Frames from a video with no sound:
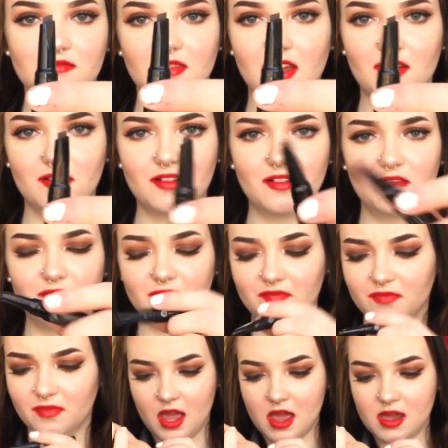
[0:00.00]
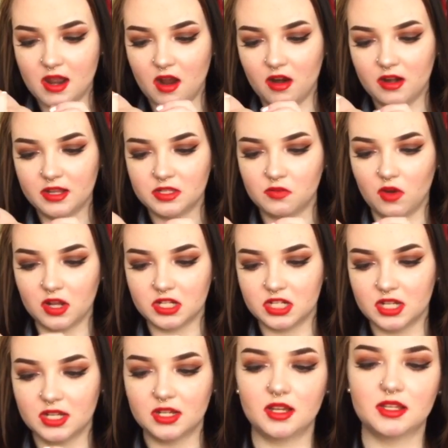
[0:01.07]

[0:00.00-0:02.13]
I don't know. And I already swatched it.